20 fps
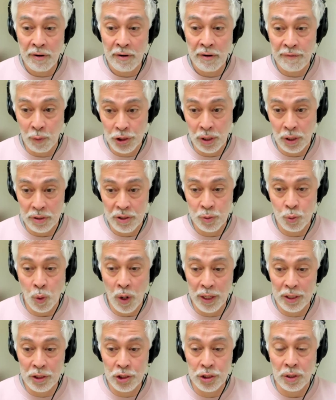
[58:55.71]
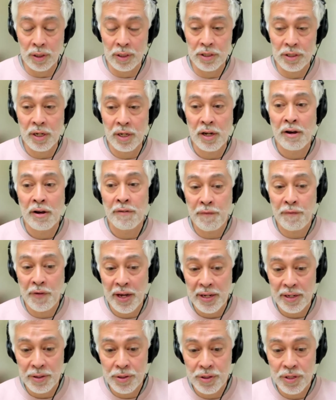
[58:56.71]
4 shots, wide shot,
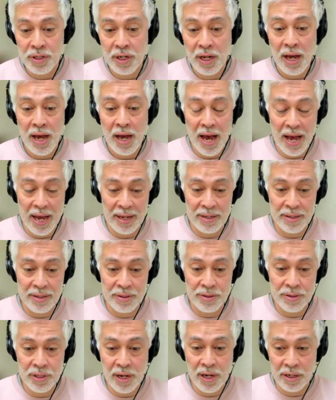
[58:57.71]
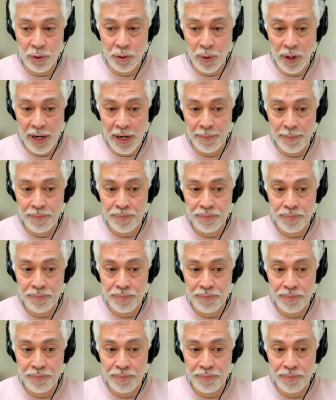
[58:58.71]
face, hands, cutaway.